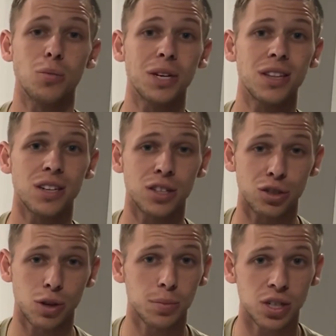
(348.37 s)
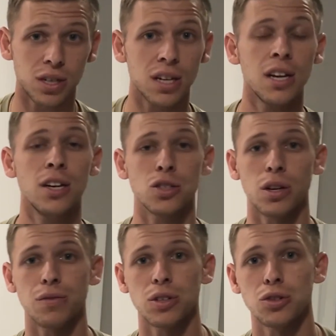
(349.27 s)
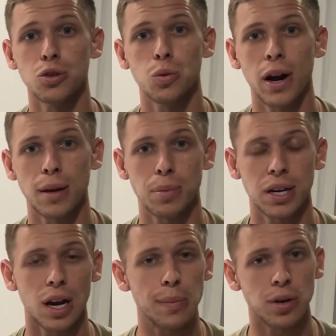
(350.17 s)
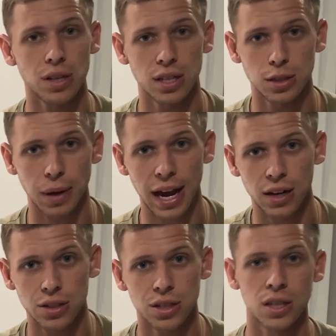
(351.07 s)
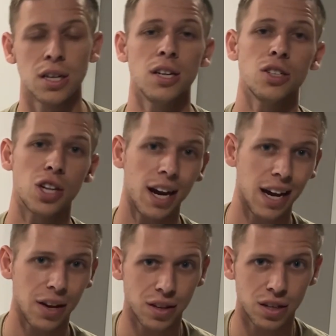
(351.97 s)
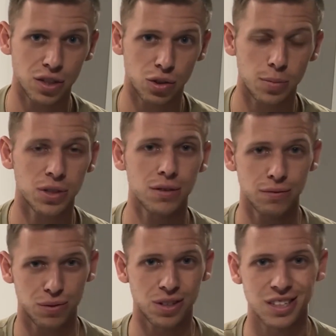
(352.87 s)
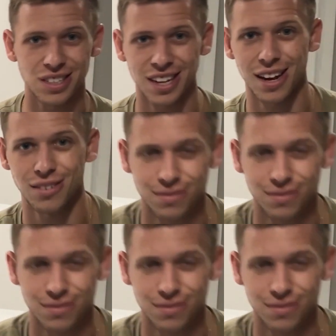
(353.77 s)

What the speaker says: be in the description. So if you do want to pick up one of these paddles, check out the description for a discount.